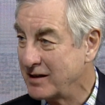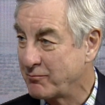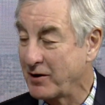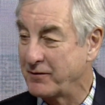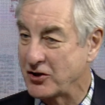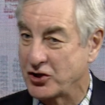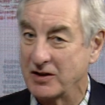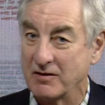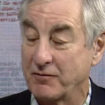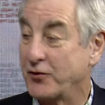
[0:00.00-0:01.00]

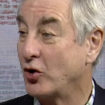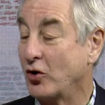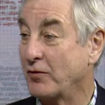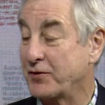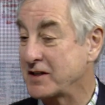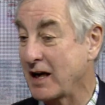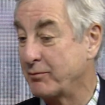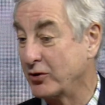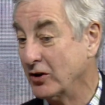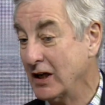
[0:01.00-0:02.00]
provision for
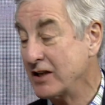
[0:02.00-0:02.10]
example,